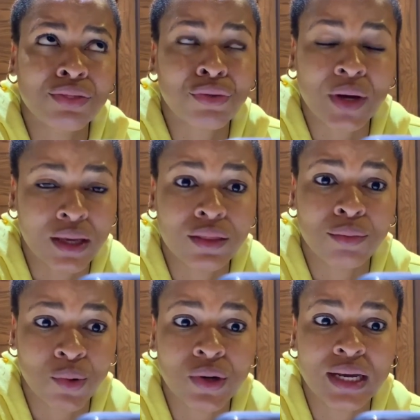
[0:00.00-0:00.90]
3 in the
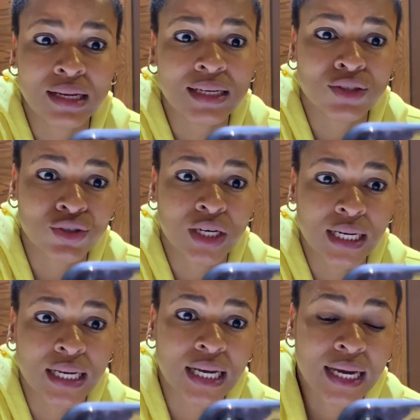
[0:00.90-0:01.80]
morning,
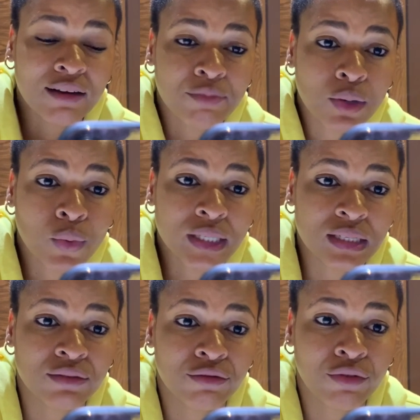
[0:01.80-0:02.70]
literally, and I've been
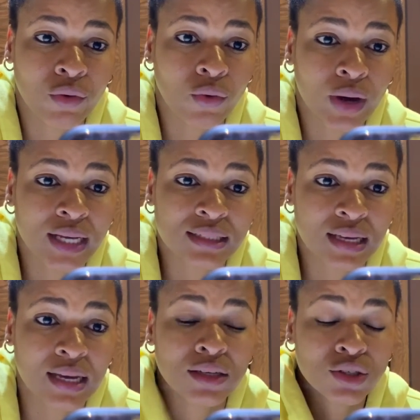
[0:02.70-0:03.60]
waiting for
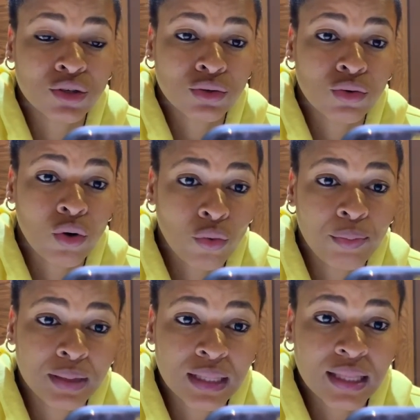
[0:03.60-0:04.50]
SAA to
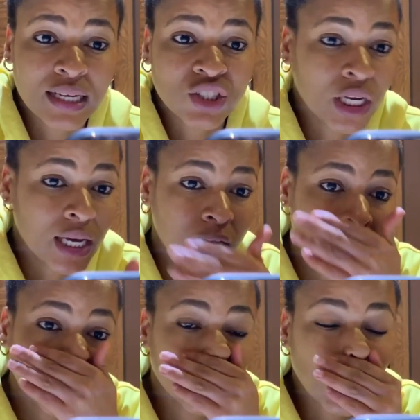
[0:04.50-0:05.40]
open their
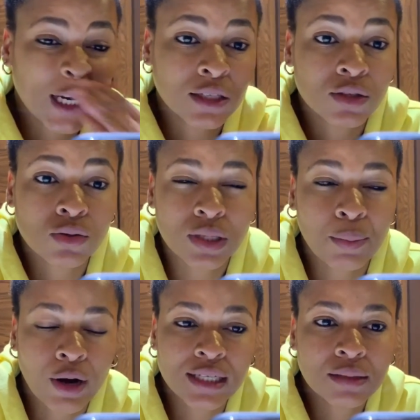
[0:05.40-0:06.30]
check-ins, and it's so
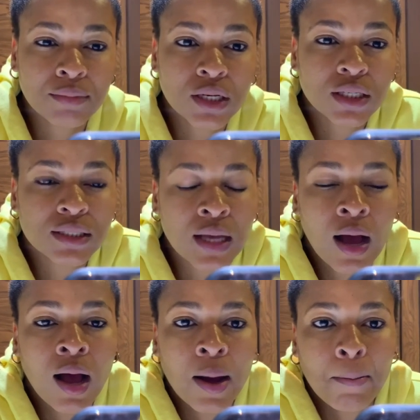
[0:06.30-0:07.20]
surprising because
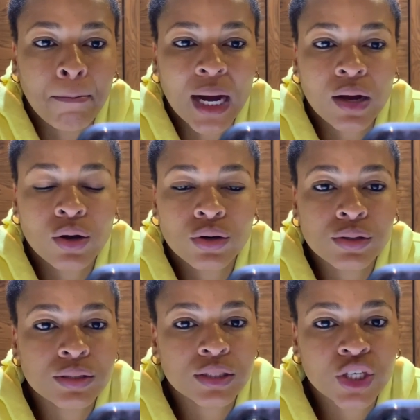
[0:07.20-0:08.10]

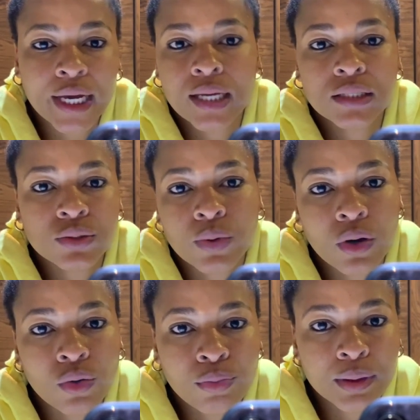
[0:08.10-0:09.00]
Mango's check-ins were
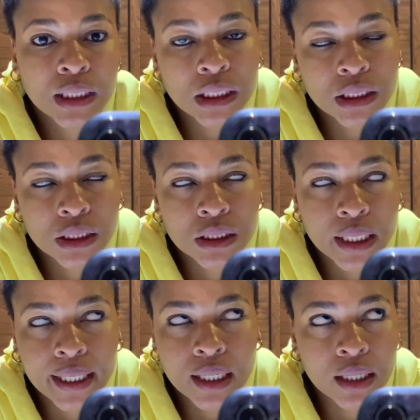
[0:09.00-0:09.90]
open,
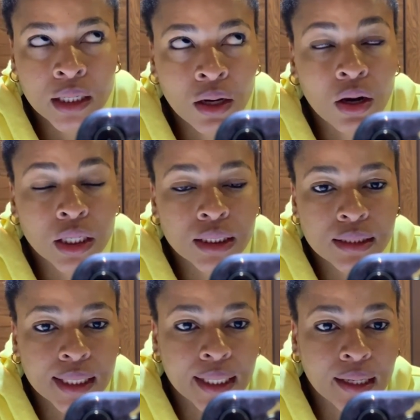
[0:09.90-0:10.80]
like,
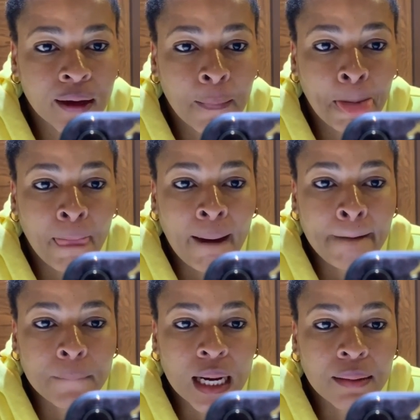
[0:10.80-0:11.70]
honestly.
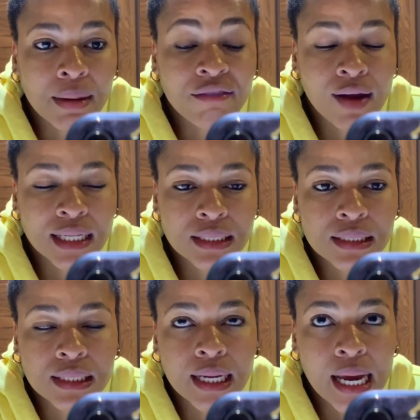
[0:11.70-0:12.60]
My flight
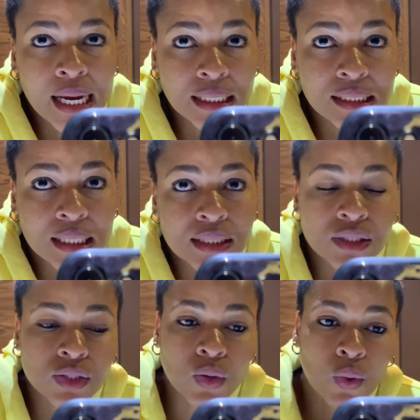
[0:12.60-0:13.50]
is at 8, and
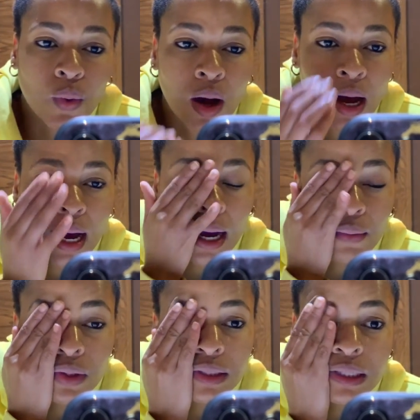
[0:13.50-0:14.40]
so I
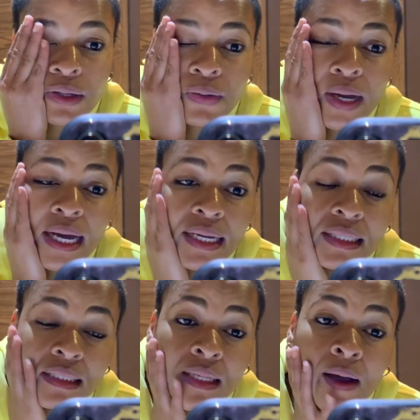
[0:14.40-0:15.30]
will see you guys.